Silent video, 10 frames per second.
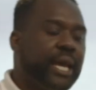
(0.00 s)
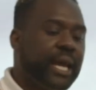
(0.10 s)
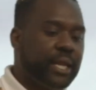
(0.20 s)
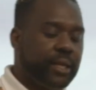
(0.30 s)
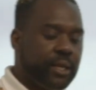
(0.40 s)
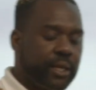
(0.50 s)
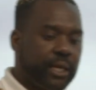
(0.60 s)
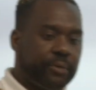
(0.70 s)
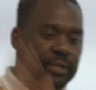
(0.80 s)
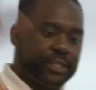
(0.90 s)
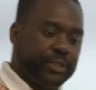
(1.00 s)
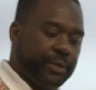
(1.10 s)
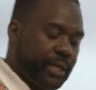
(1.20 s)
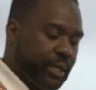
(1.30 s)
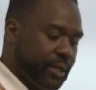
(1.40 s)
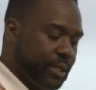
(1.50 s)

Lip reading: And Conrad's doing